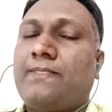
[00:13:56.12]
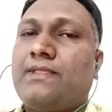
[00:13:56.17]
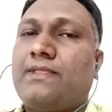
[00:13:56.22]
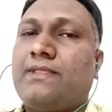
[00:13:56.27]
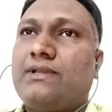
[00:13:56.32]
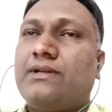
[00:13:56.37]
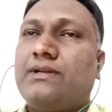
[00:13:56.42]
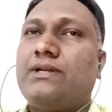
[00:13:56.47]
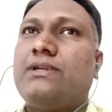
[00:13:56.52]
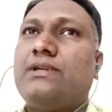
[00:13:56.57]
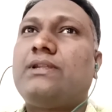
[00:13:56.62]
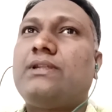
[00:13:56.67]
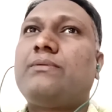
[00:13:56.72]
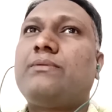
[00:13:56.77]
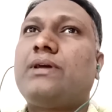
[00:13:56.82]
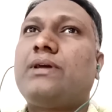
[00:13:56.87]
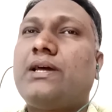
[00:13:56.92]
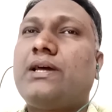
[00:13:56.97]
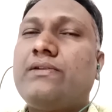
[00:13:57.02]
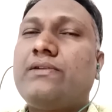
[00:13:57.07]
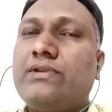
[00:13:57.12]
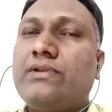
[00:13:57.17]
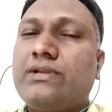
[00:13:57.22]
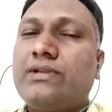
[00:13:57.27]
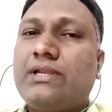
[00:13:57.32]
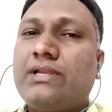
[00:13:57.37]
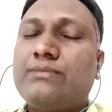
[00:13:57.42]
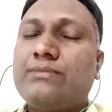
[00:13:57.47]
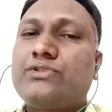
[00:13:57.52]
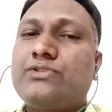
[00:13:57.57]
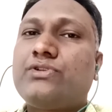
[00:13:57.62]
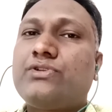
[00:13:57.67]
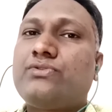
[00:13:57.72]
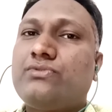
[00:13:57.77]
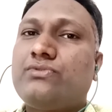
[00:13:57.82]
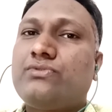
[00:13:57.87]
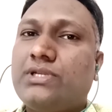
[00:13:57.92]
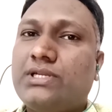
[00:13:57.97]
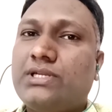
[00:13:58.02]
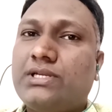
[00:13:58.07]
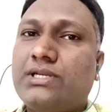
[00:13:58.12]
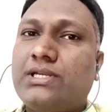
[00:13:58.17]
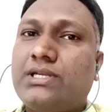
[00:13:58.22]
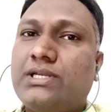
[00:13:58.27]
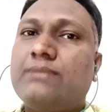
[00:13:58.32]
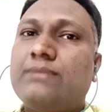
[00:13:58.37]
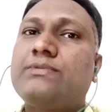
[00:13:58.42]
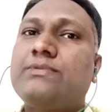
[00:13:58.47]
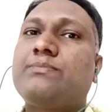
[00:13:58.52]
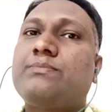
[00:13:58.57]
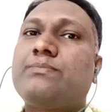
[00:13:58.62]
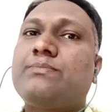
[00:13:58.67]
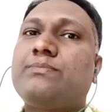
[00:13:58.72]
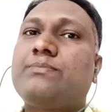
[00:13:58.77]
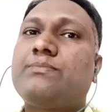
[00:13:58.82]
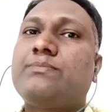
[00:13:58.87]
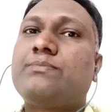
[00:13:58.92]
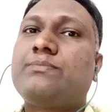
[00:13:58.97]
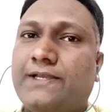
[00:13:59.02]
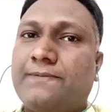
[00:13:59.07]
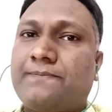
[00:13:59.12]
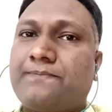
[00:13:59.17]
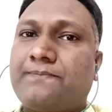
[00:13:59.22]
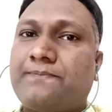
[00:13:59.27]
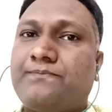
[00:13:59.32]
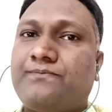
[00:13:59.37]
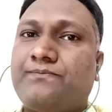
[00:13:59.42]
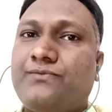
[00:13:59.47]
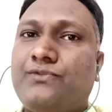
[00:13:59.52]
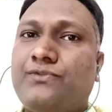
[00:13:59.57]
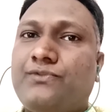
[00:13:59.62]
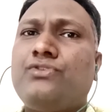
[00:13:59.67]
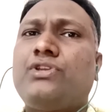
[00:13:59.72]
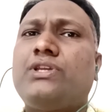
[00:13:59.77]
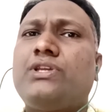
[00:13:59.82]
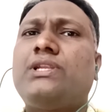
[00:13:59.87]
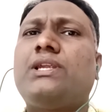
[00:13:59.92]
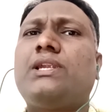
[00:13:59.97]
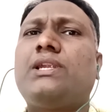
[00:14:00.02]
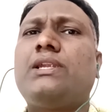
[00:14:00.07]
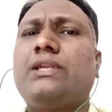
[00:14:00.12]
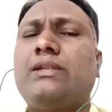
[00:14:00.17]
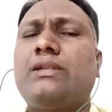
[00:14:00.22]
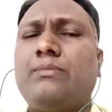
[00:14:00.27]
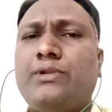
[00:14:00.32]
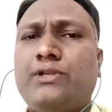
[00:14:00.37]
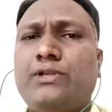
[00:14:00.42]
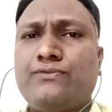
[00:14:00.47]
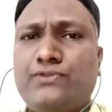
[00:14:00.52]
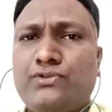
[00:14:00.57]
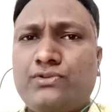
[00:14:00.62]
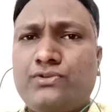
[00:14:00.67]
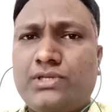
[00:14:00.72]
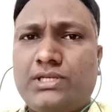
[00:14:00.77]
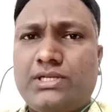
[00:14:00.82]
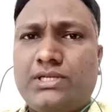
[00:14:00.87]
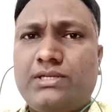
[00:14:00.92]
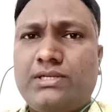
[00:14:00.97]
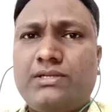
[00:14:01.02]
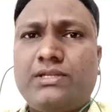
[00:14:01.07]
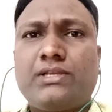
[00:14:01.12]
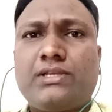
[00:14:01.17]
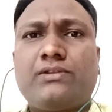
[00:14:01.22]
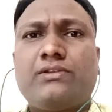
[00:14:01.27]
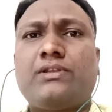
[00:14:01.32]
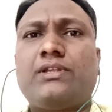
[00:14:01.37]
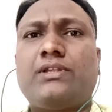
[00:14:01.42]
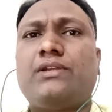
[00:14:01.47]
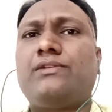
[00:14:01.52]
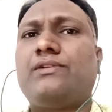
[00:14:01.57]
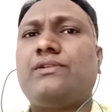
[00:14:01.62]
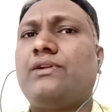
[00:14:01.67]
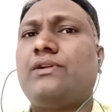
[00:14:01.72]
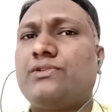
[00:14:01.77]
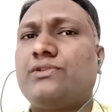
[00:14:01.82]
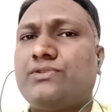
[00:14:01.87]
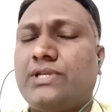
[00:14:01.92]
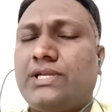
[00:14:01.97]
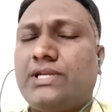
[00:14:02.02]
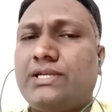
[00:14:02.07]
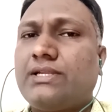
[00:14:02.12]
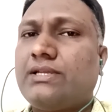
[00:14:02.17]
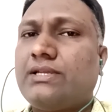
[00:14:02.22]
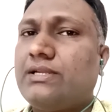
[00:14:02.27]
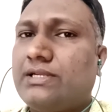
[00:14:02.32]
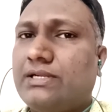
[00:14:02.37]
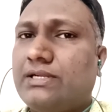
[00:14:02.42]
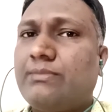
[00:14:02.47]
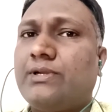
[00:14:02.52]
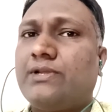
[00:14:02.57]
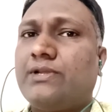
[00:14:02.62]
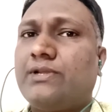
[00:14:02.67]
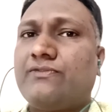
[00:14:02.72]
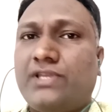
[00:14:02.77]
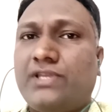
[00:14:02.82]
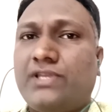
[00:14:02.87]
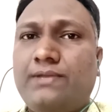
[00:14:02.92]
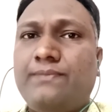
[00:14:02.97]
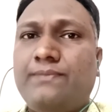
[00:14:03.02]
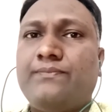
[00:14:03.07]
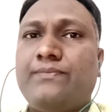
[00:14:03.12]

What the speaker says: Curd, 100 grams to 200 grams per day. You can add a little bit of sugar in it. I can also add a little bit of ghee.